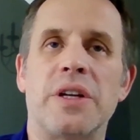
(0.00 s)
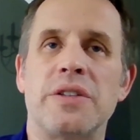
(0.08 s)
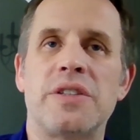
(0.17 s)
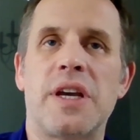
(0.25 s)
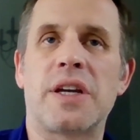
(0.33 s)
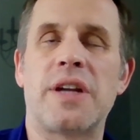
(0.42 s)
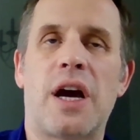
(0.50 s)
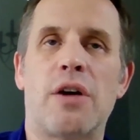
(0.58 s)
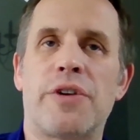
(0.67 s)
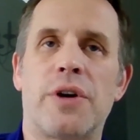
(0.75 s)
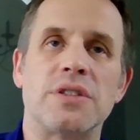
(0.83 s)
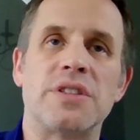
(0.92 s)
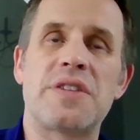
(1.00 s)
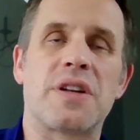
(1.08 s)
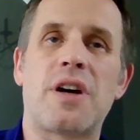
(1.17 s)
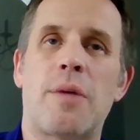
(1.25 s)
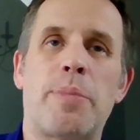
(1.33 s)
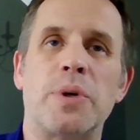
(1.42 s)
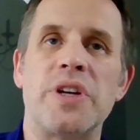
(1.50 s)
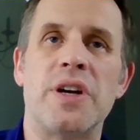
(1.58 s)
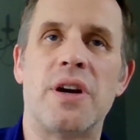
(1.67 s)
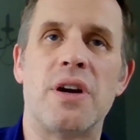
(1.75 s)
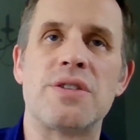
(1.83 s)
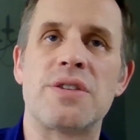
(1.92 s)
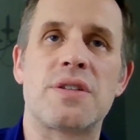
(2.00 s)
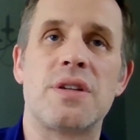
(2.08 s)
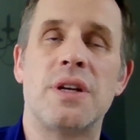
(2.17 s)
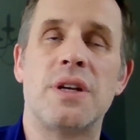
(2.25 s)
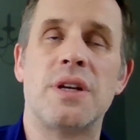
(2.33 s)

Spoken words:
intake now for at least a couple years.